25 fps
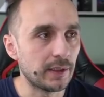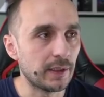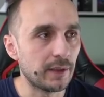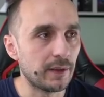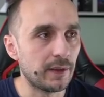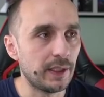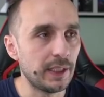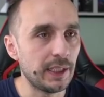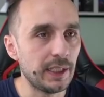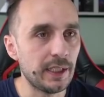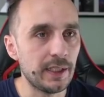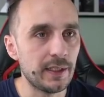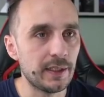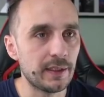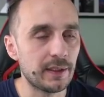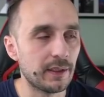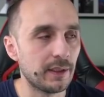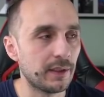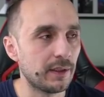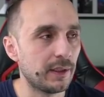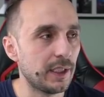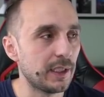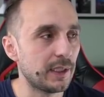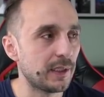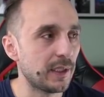This
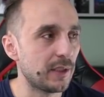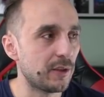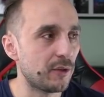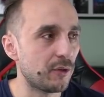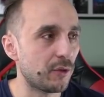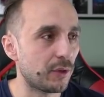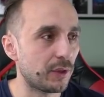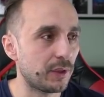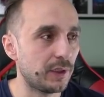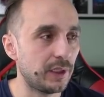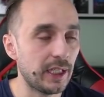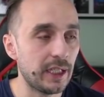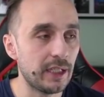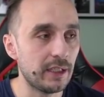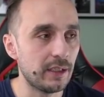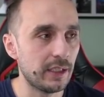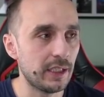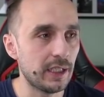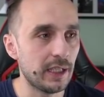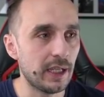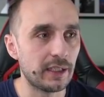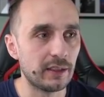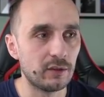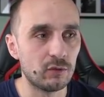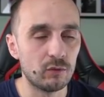is your
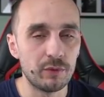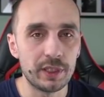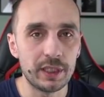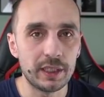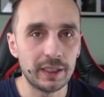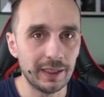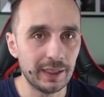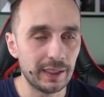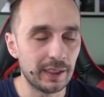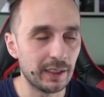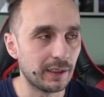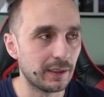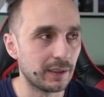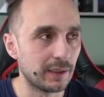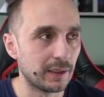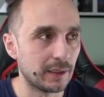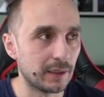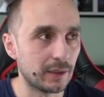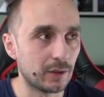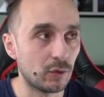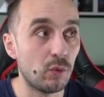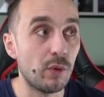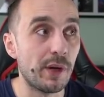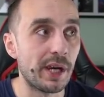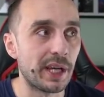daily and weekly
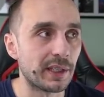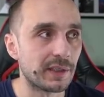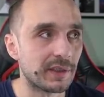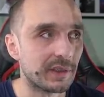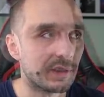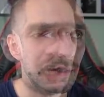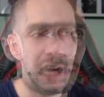quests.